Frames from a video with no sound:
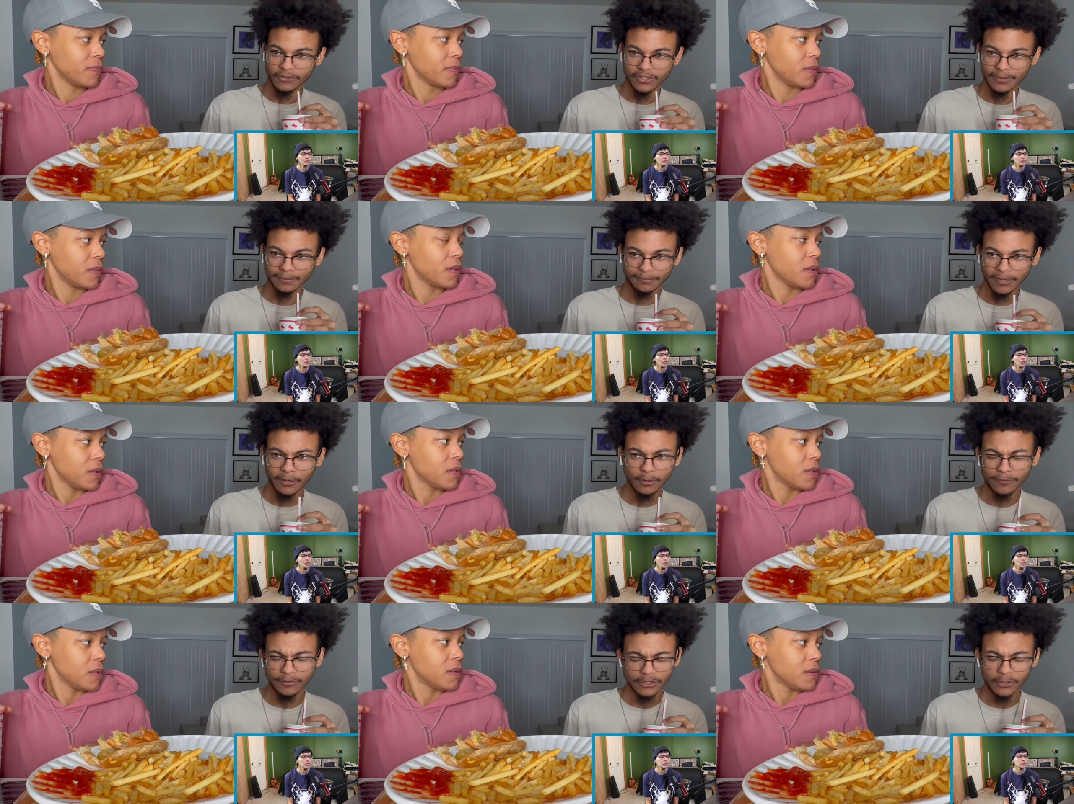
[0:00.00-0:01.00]
Speaker 1: or something. I don't
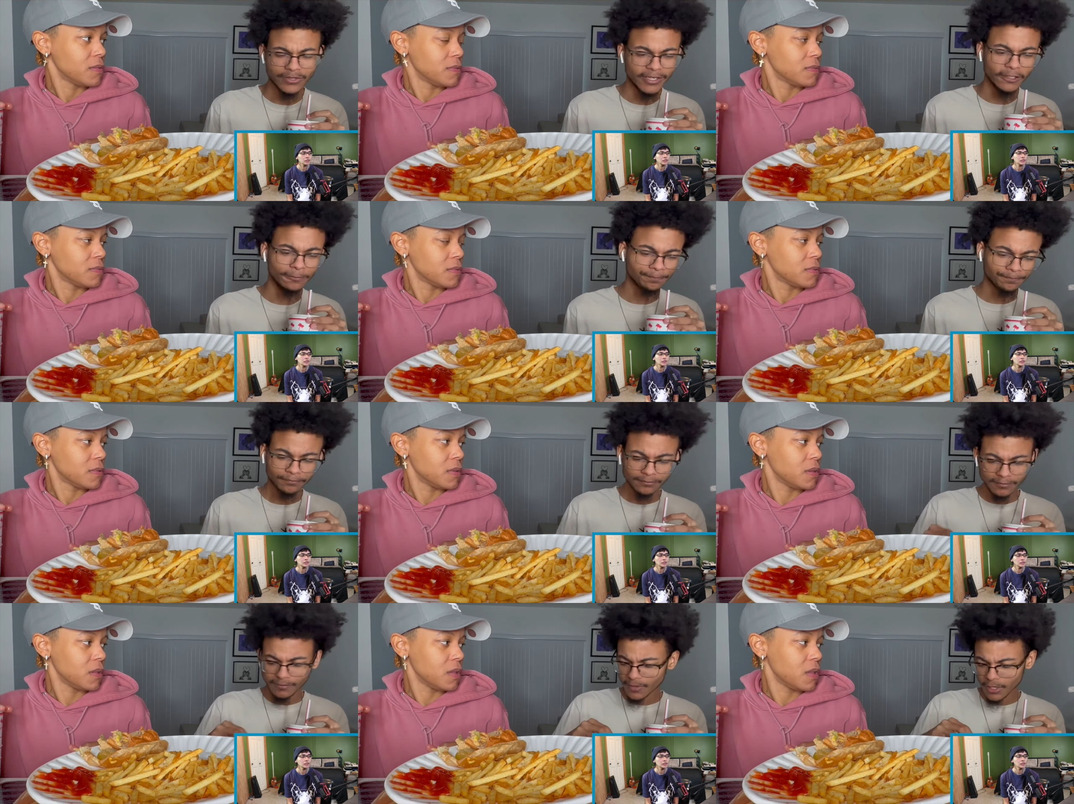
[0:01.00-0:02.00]
know if it was a hotel.
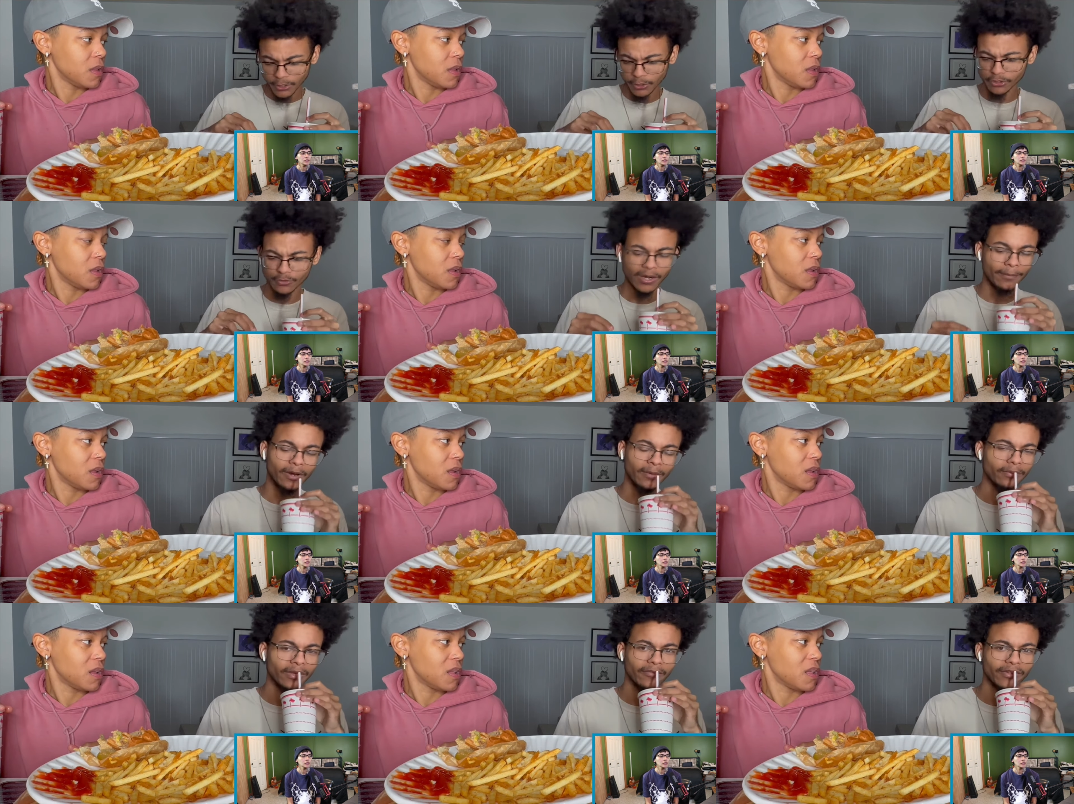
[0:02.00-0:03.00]
Uh-huh. Huge red
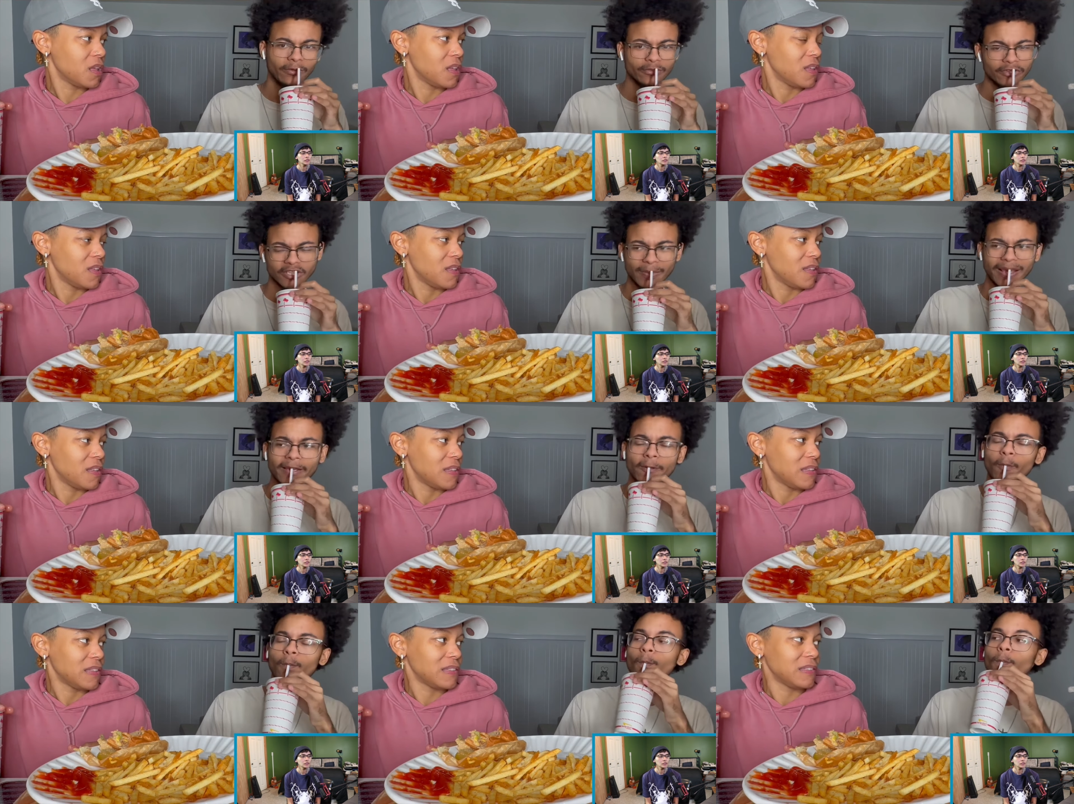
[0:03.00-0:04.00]
bump. I think it was on his back.
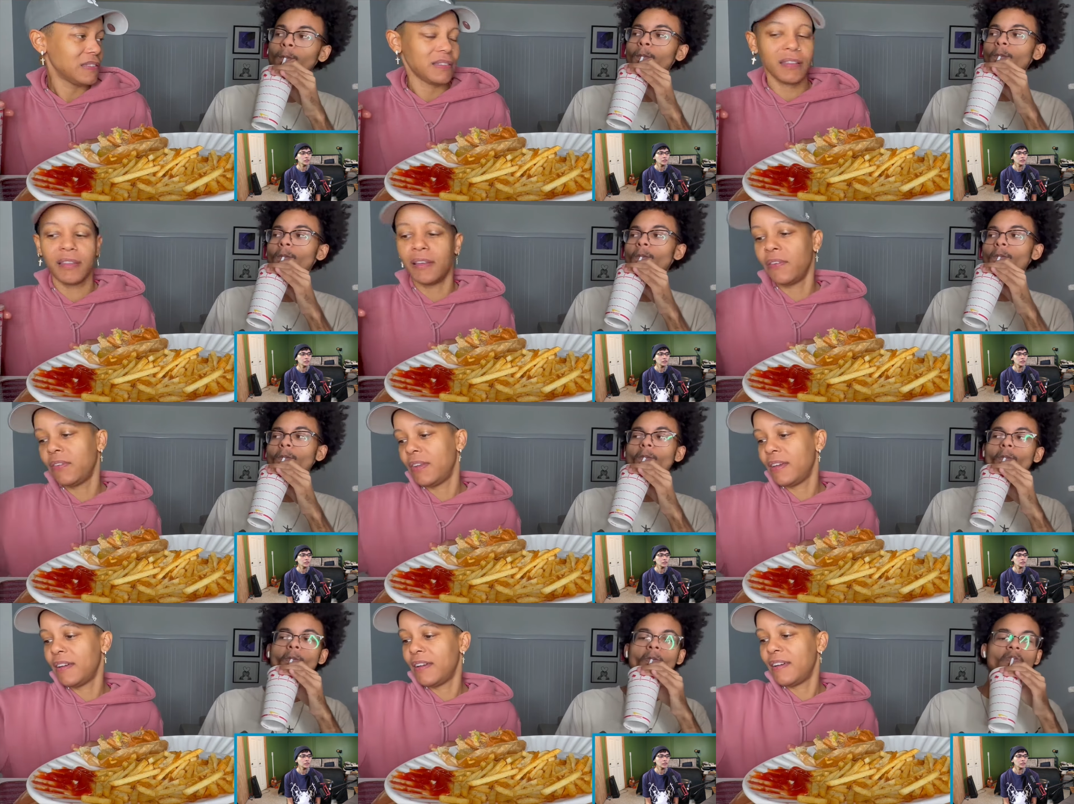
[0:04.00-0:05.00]
Oh
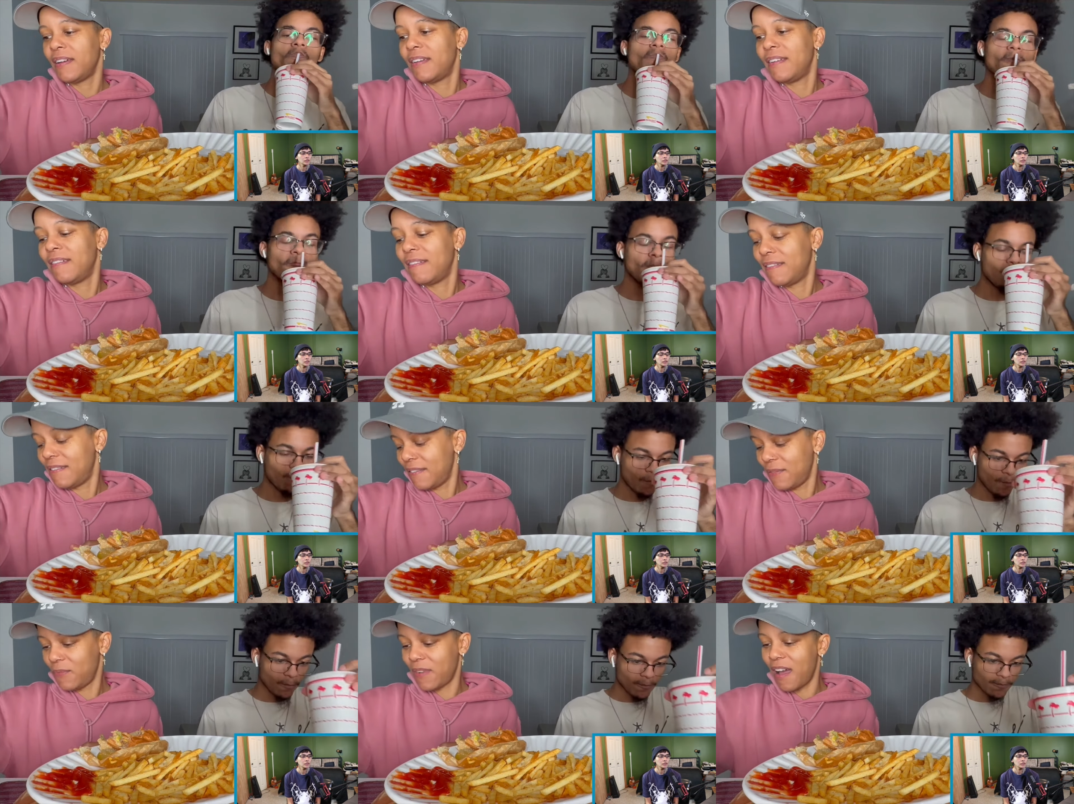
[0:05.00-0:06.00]
no. Nah.
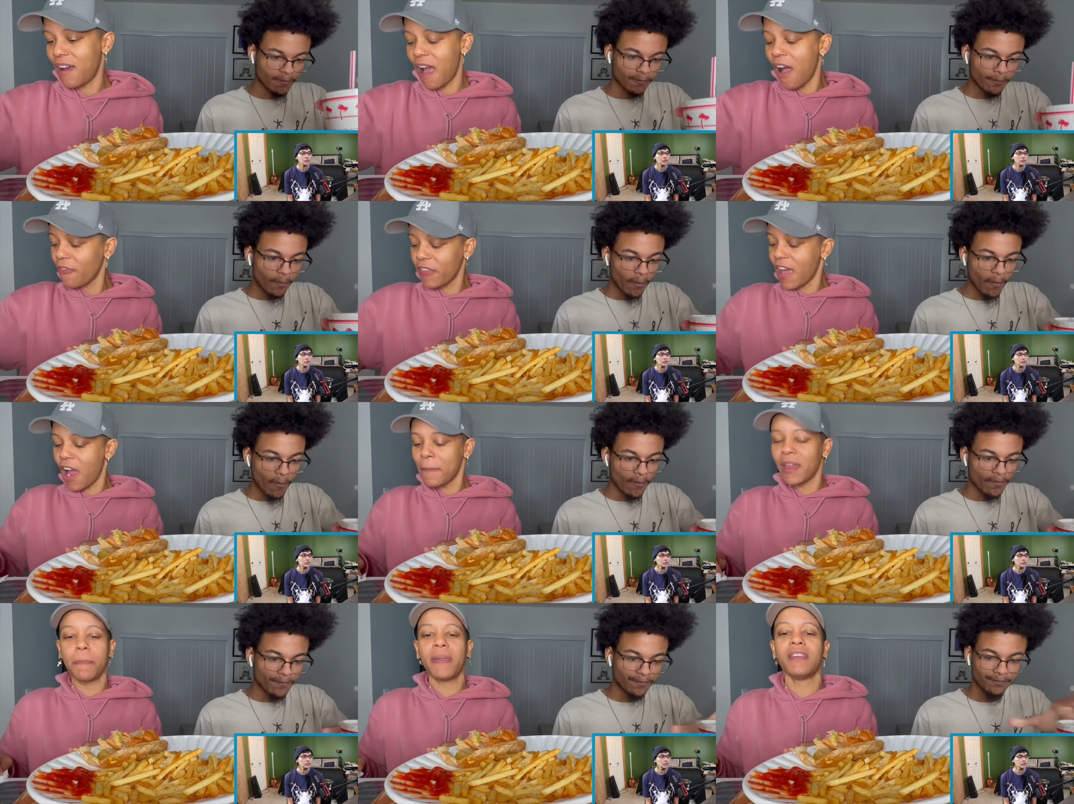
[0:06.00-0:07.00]
Mm-hmm.
Speaker 2: Well, I don't the our
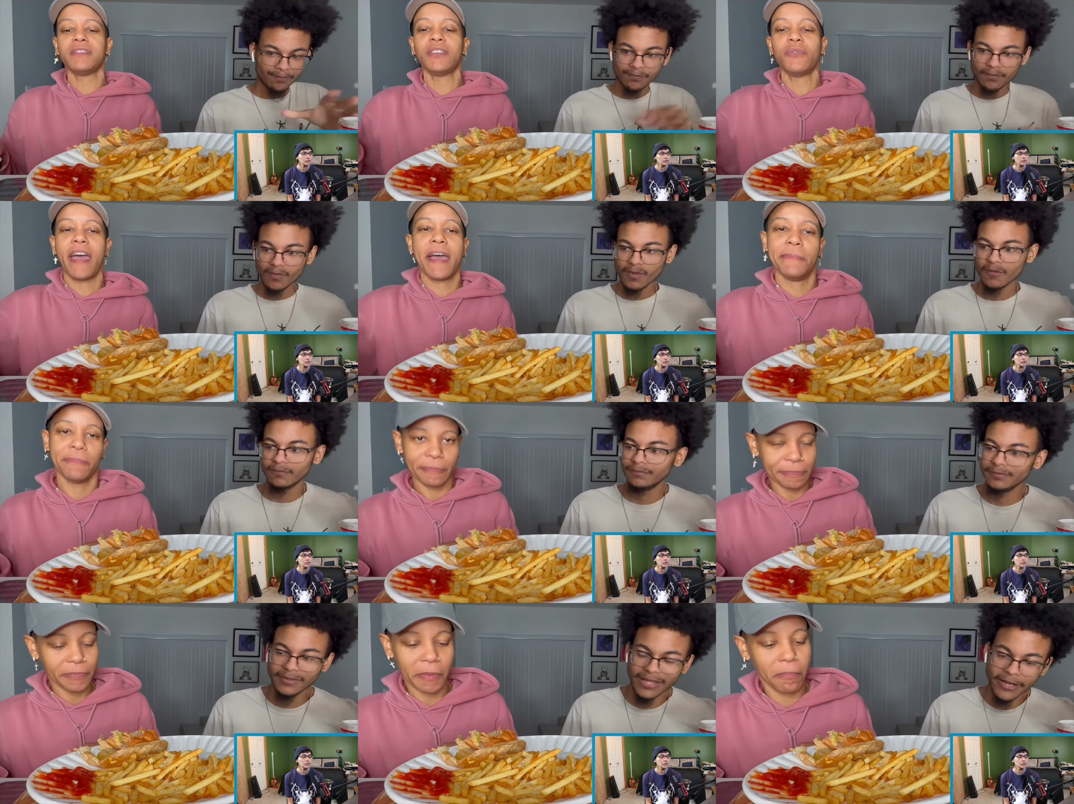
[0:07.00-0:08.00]
millipedes do that.
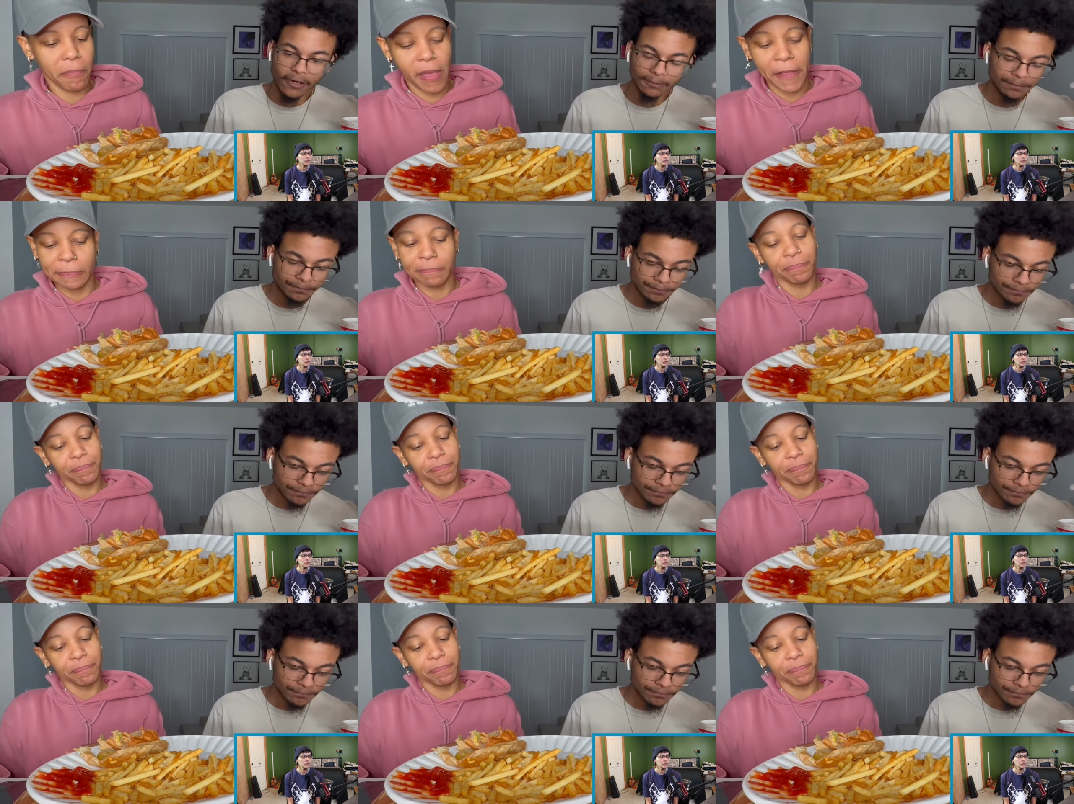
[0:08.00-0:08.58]
They don't. But